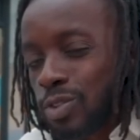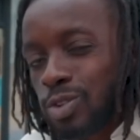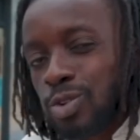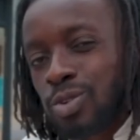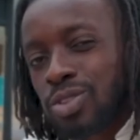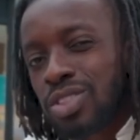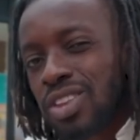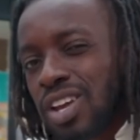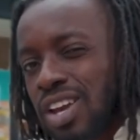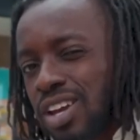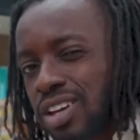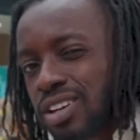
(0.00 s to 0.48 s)
You
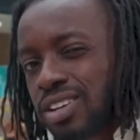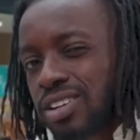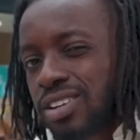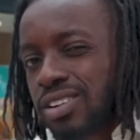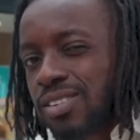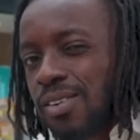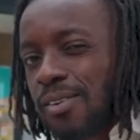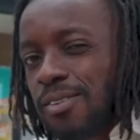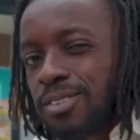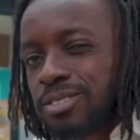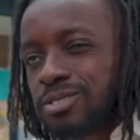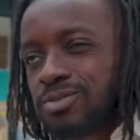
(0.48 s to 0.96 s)
think
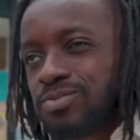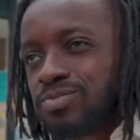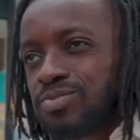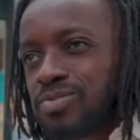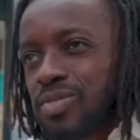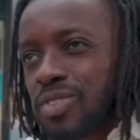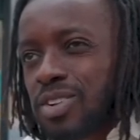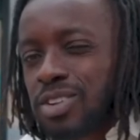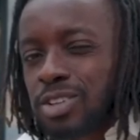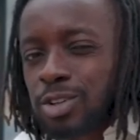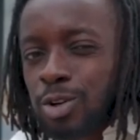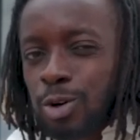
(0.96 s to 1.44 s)

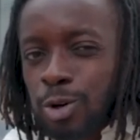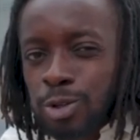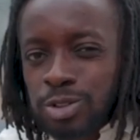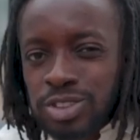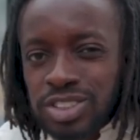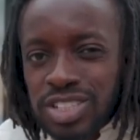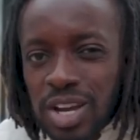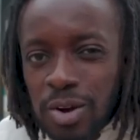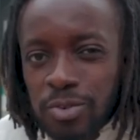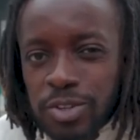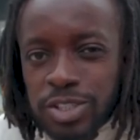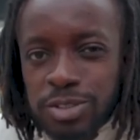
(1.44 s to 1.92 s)
cold
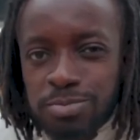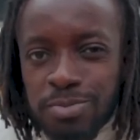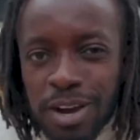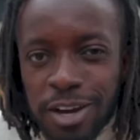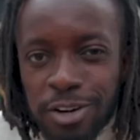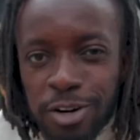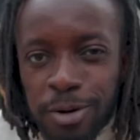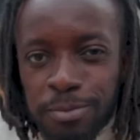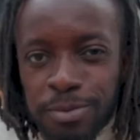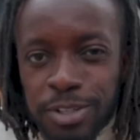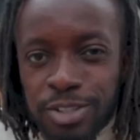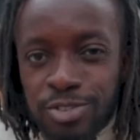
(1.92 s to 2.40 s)
sandwich
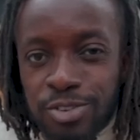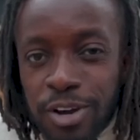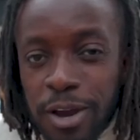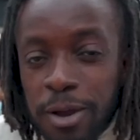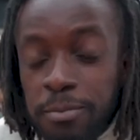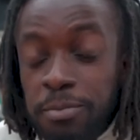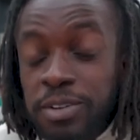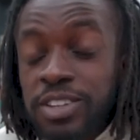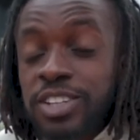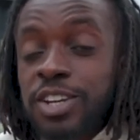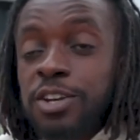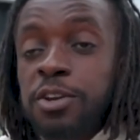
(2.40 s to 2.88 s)
might not be
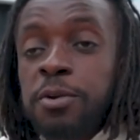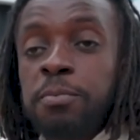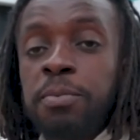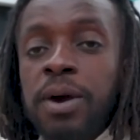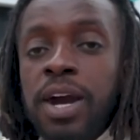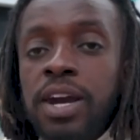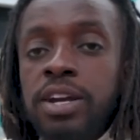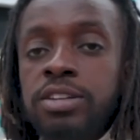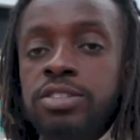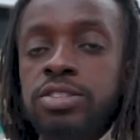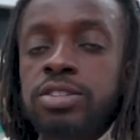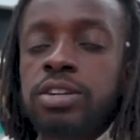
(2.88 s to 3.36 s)
great, but then you
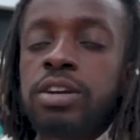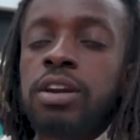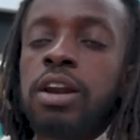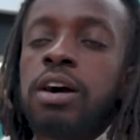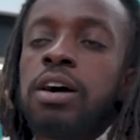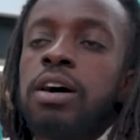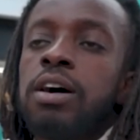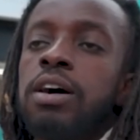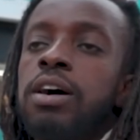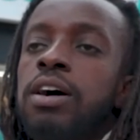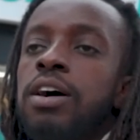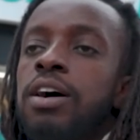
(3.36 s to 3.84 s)
bite into it, you're like,
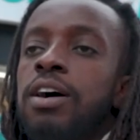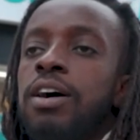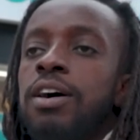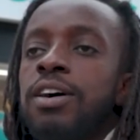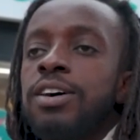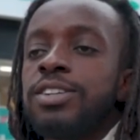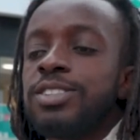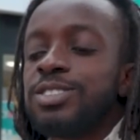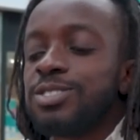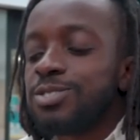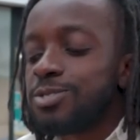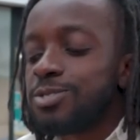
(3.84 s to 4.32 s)
oh.